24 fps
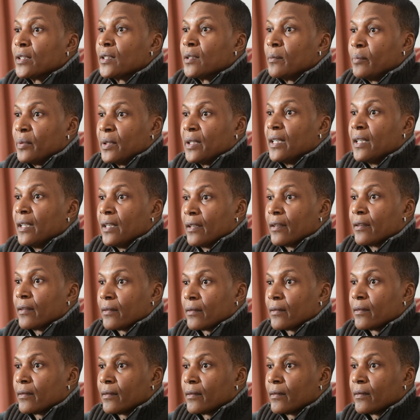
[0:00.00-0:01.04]
to be here,
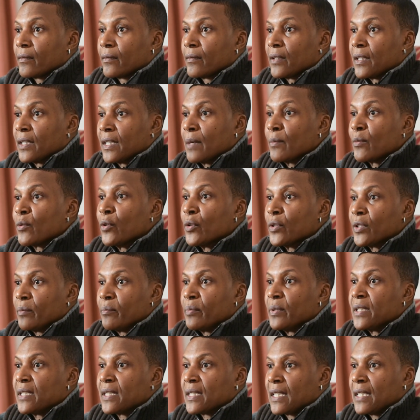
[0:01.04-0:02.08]
and I'm going to
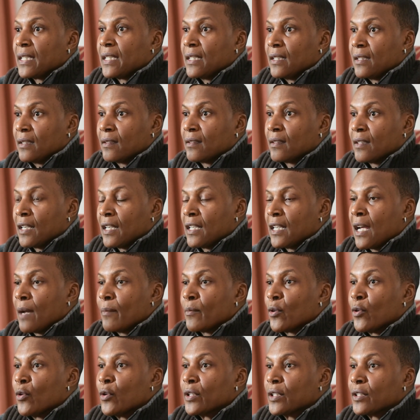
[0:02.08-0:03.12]
be seen, and I'm
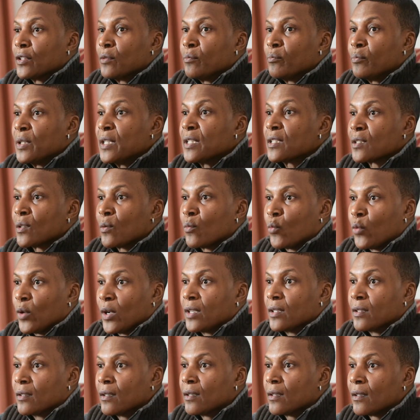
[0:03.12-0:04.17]
going to be someone.